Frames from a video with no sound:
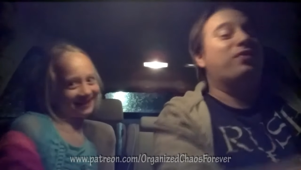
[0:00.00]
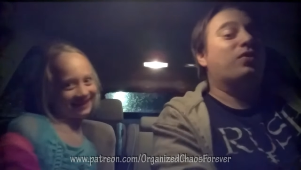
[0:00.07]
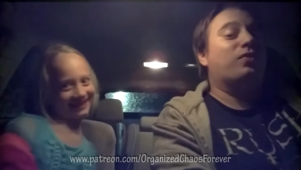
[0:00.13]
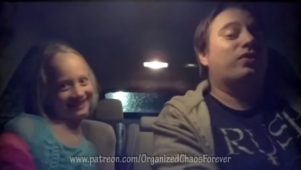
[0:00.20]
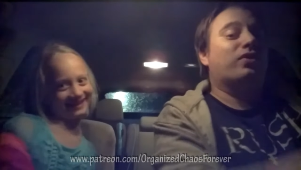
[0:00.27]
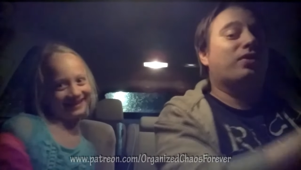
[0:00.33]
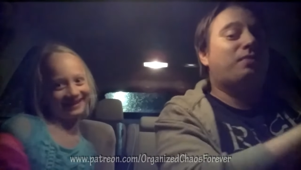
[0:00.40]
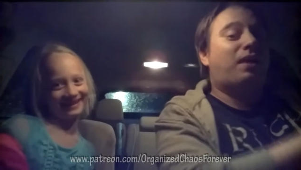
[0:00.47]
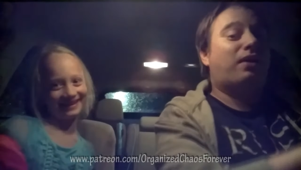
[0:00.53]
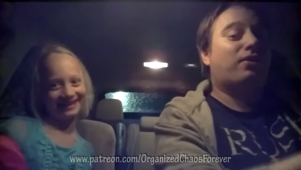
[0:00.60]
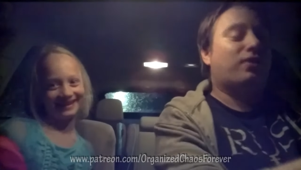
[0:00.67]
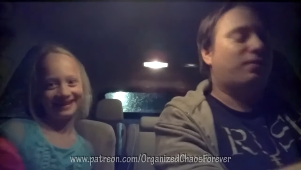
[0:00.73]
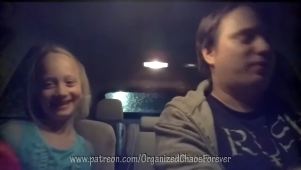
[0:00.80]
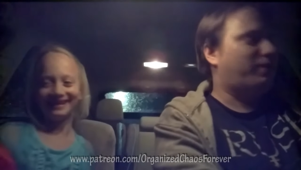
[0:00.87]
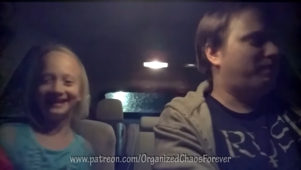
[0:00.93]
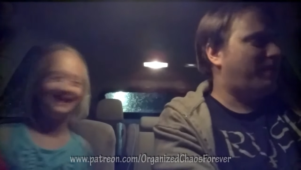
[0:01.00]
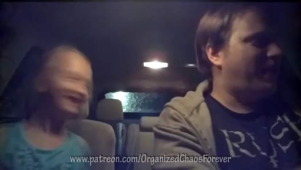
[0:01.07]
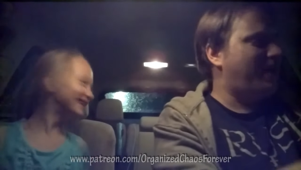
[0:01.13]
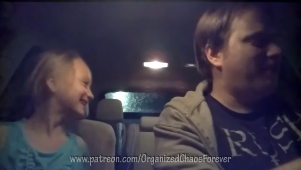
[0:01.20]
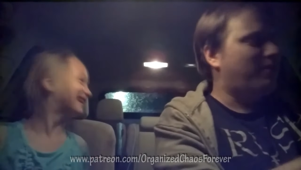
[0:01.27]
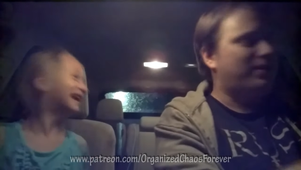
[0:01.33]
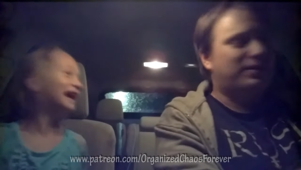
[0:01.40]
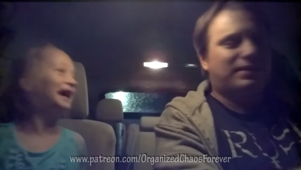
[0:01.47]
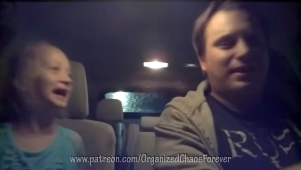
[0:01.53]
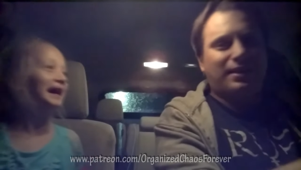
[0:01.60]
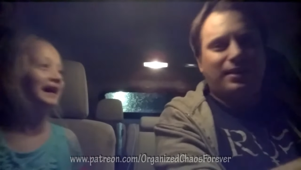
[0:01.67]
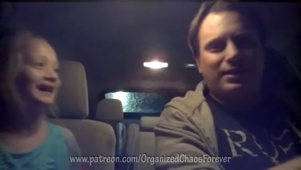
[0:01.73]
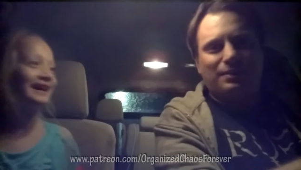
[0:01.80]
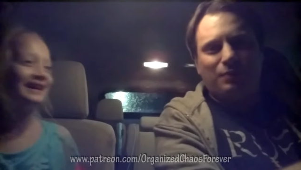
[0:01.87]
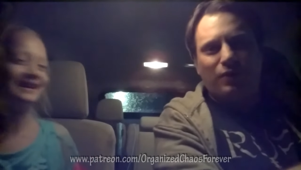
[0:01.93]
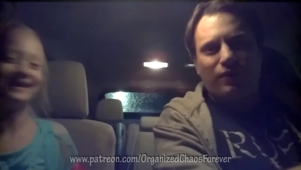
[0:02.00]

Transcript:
Speaker 1: if you're wondering about our homework, but anyways, uh, this